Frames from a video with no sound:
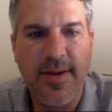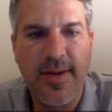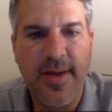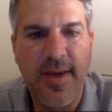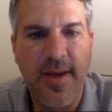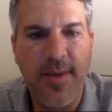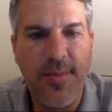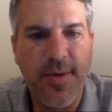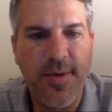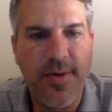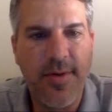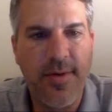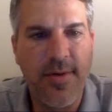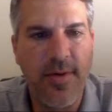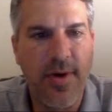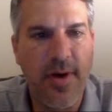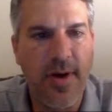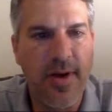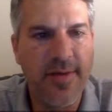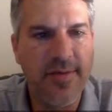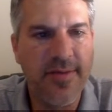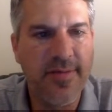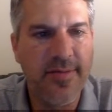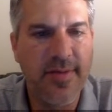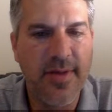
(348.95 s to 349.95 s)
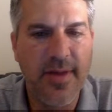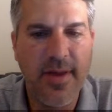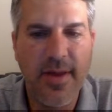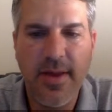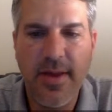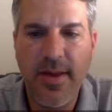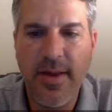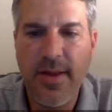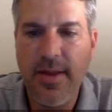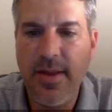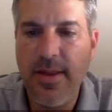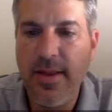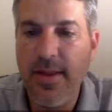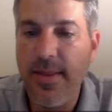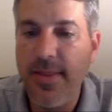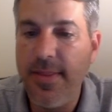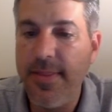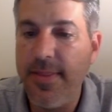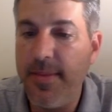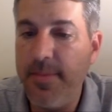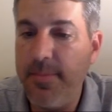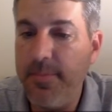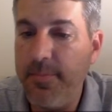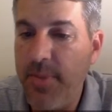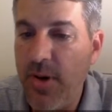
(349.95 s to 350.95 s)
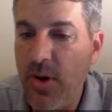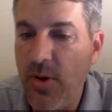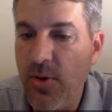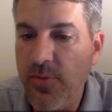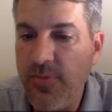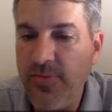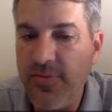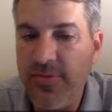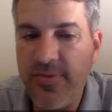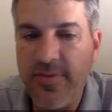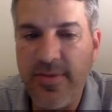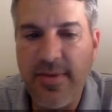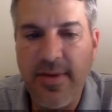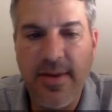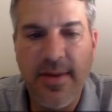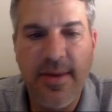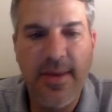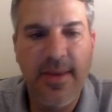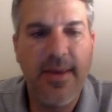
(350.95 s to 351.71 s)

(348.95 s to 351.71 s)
to come across the most.